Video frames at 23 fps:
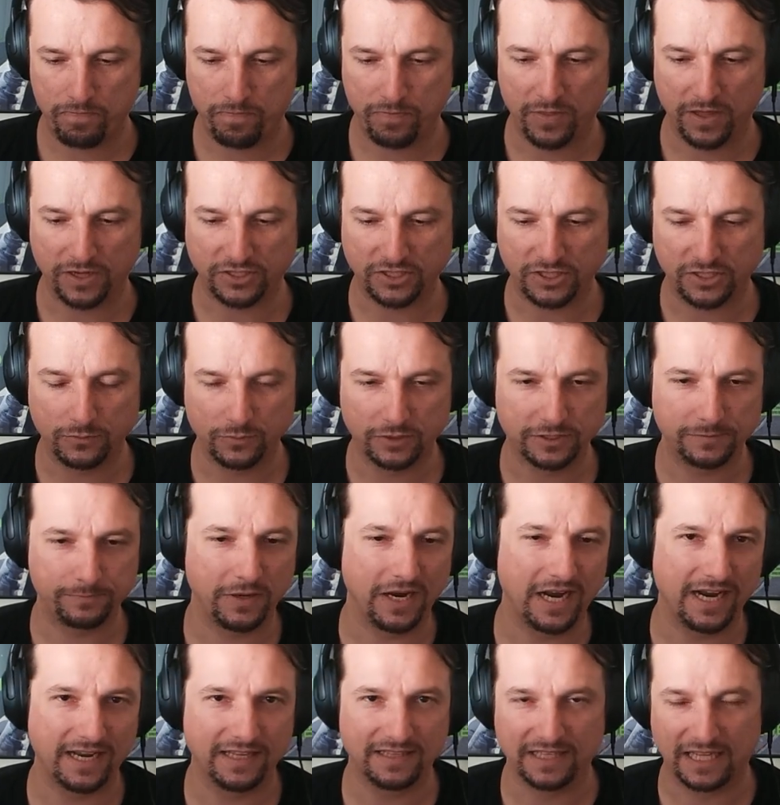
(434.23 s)
that she was
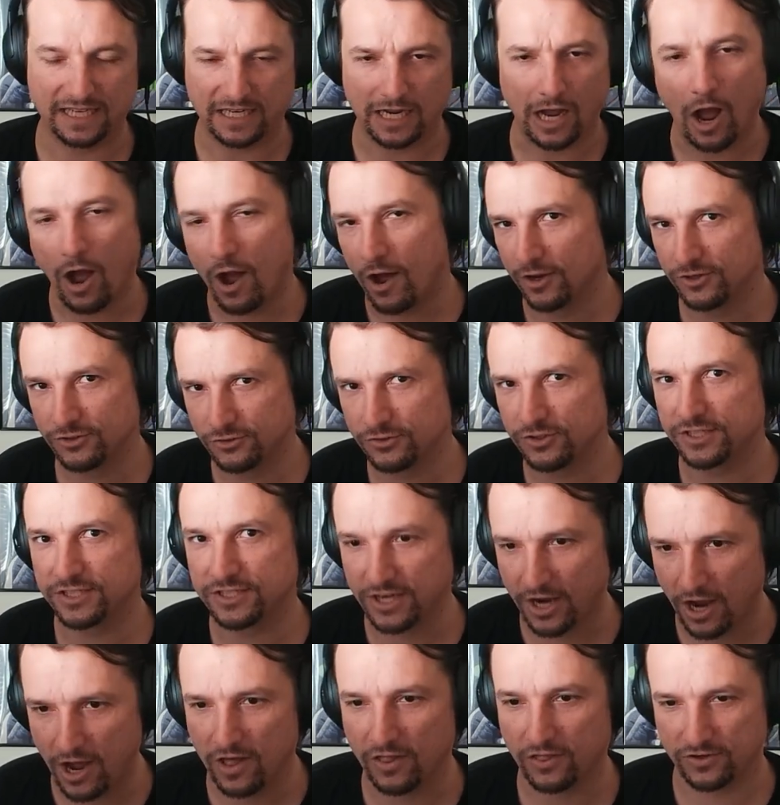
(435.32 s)
paying like
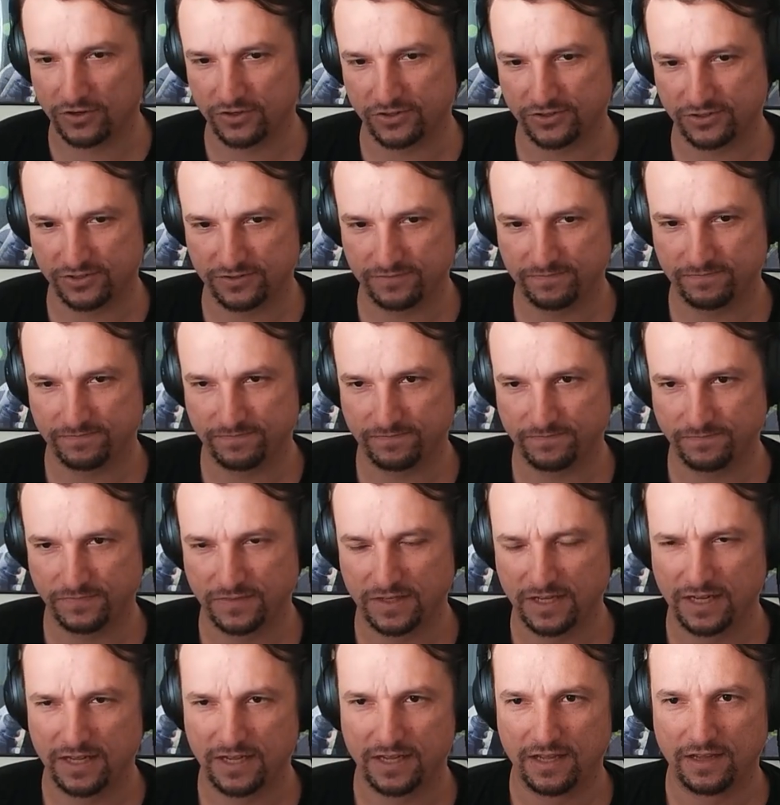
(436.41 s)
$100
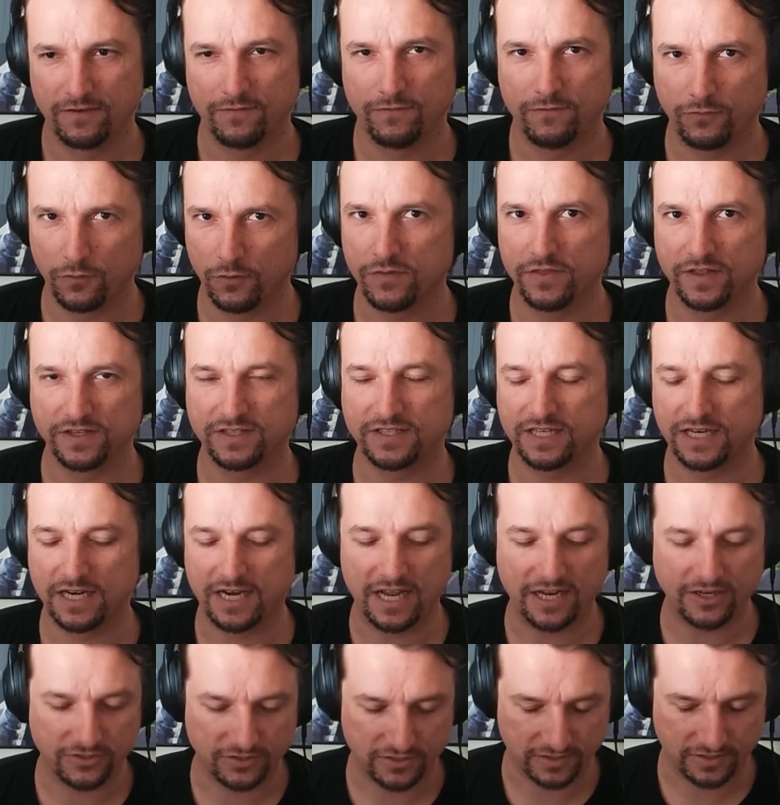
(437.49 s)
for this
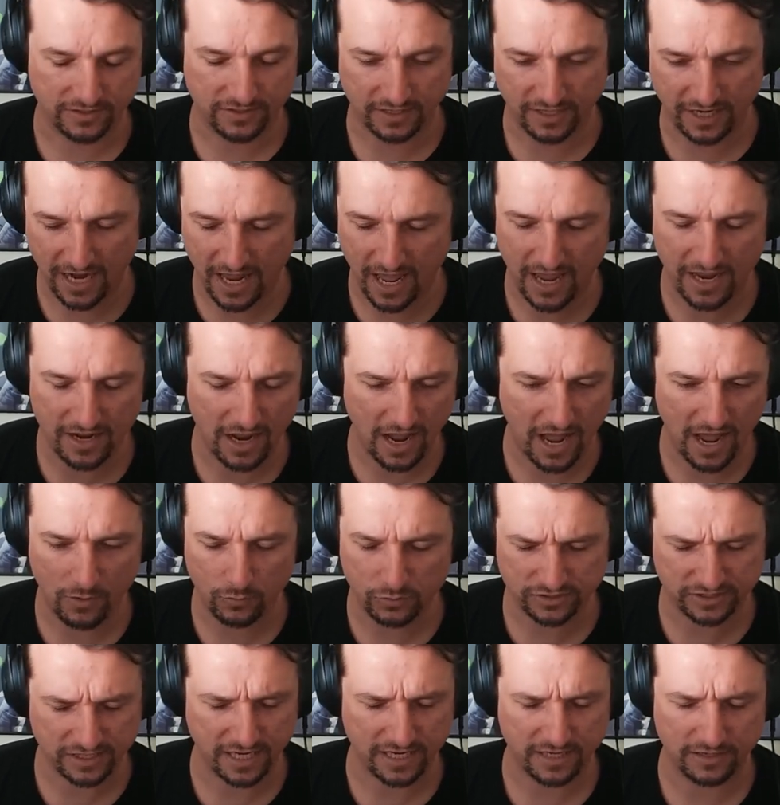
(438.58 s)
connection. And I, I
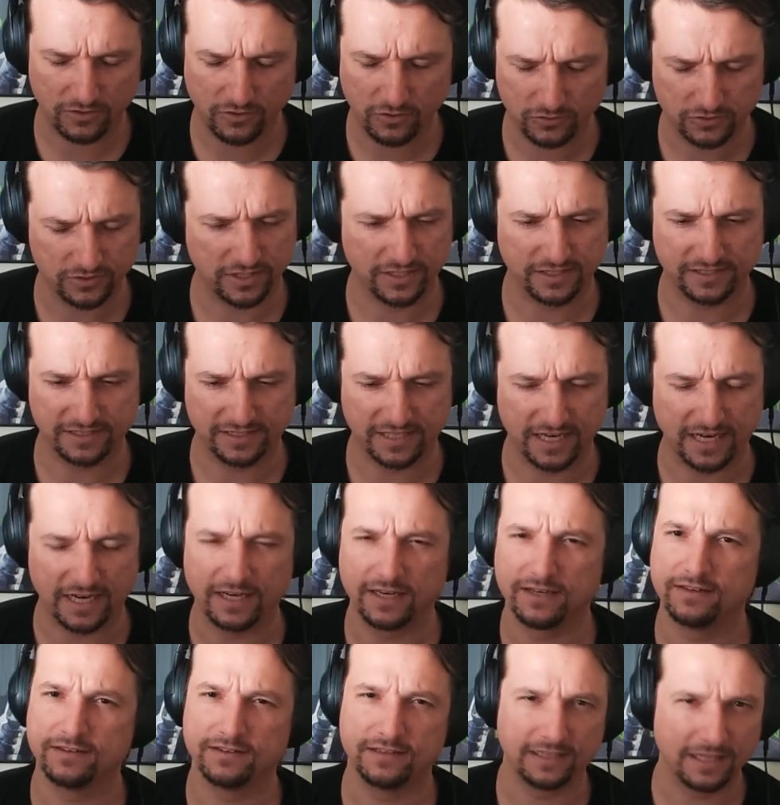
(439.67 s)
was like, hold on a
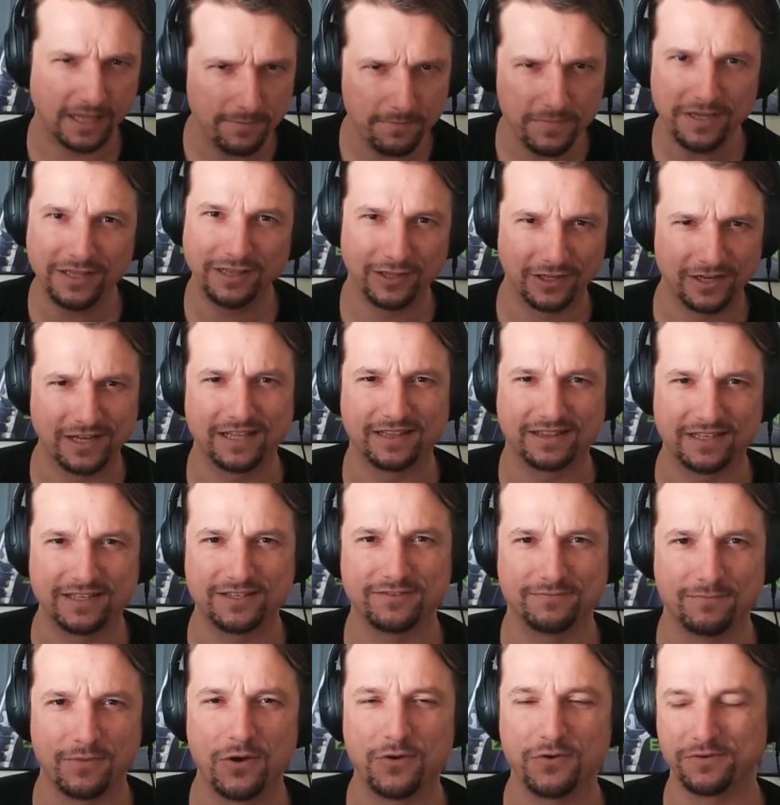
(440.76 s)
second. Let me look at
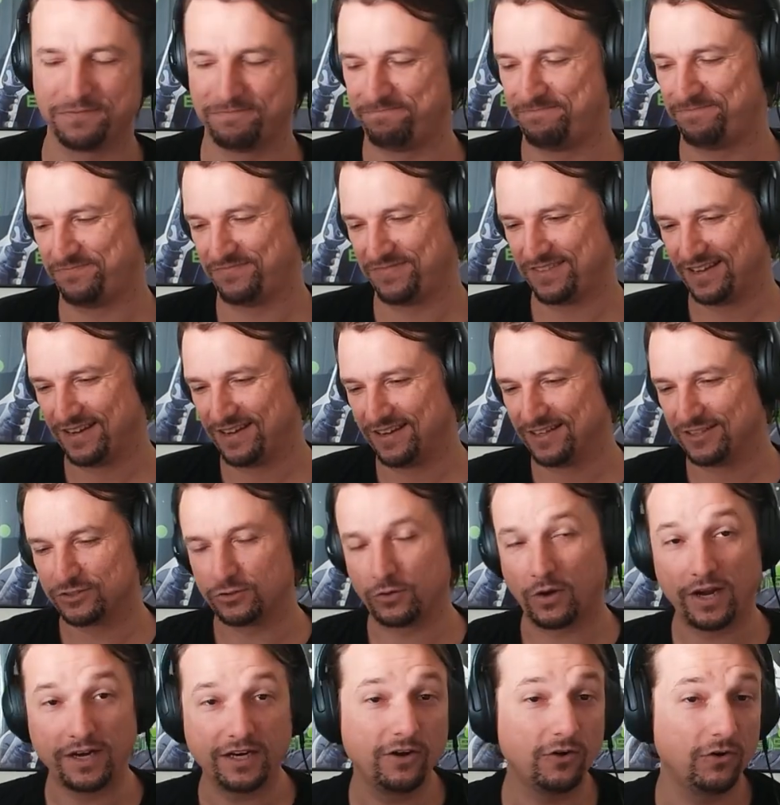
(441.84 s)
this modem.
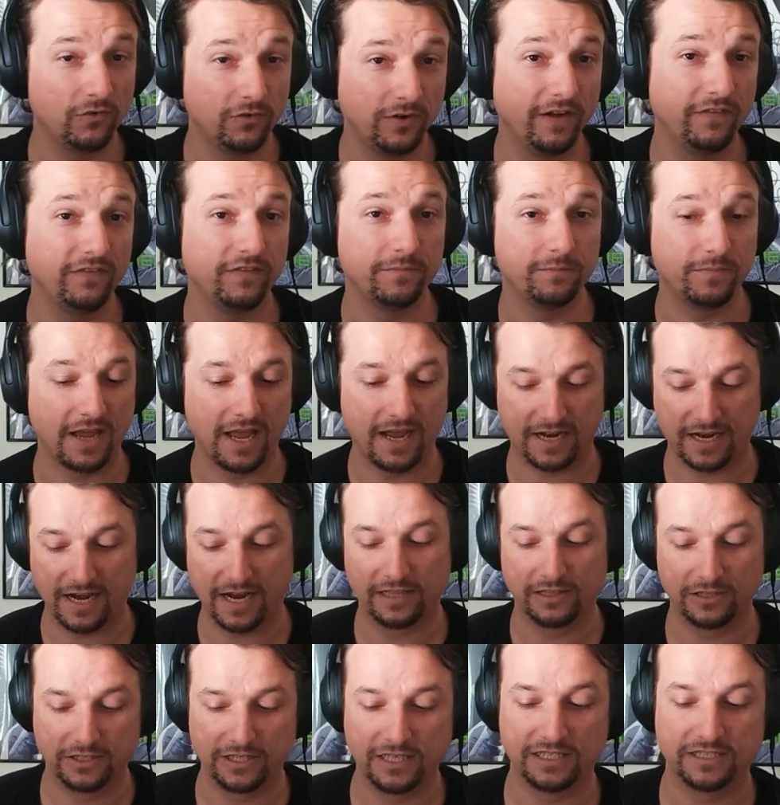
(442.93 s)
So I go around the back and
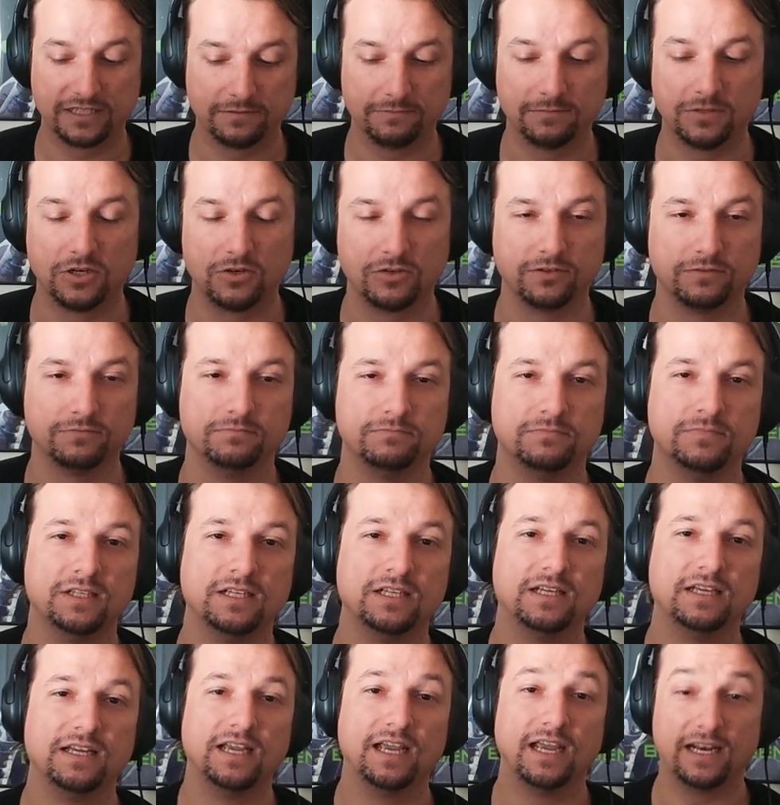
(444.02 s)
I look at the modem,
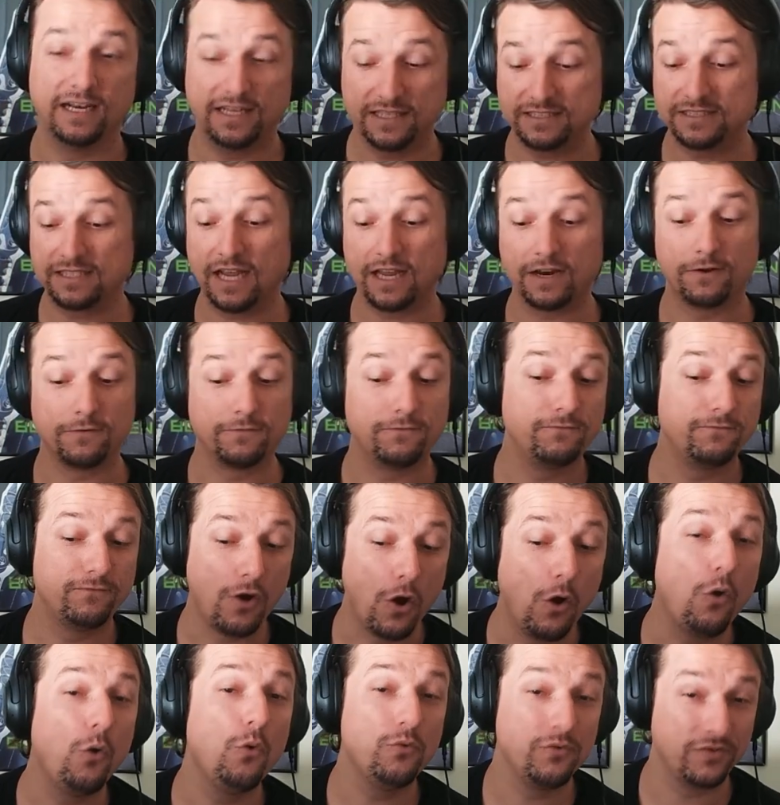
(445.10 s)
and it's got a
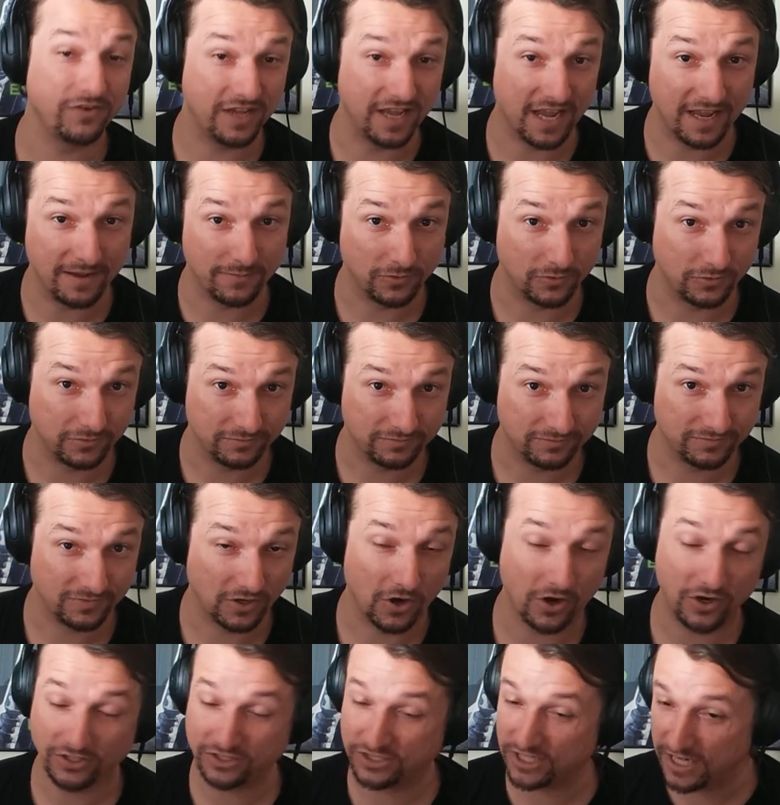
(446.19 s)
phone cable,
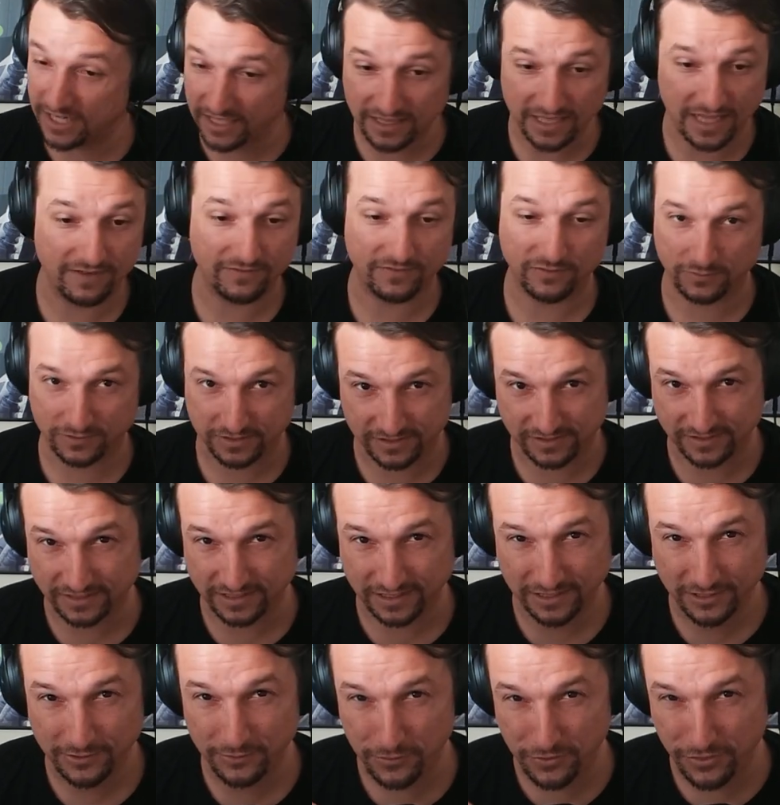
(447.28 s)
RJ11, which is
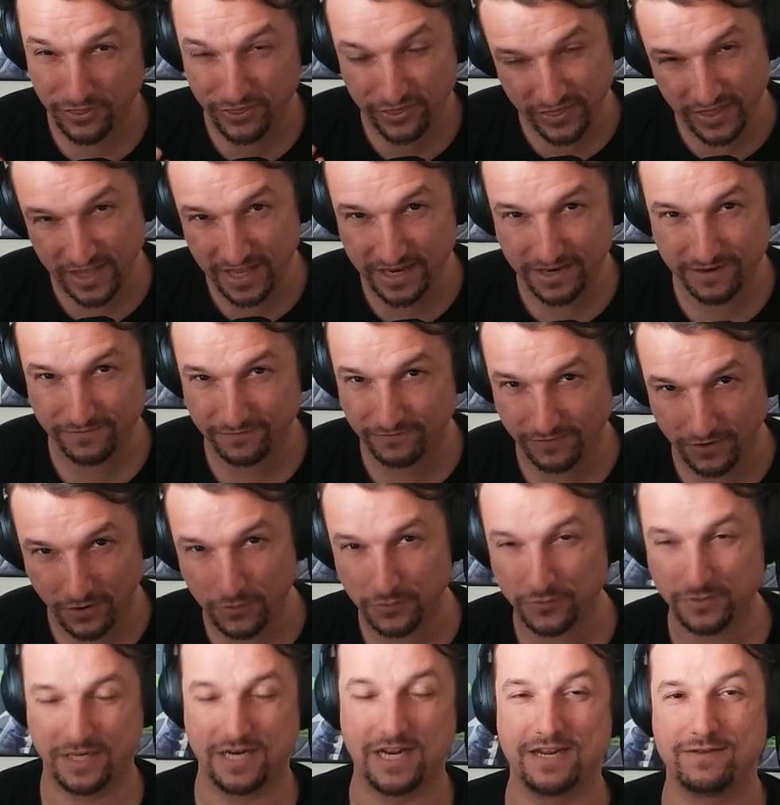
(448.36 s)
the little thin
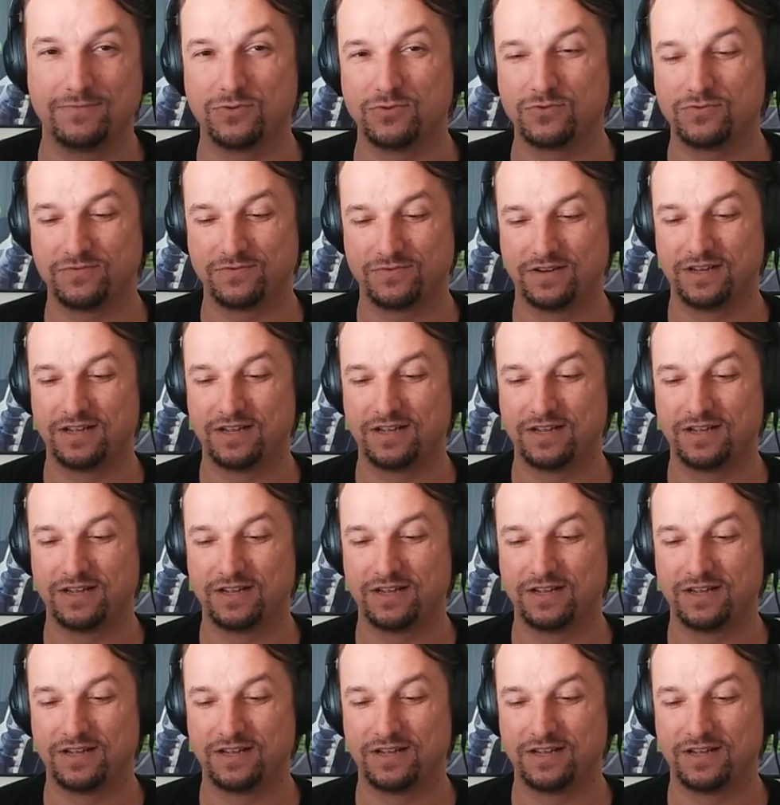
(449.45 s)
phone cable,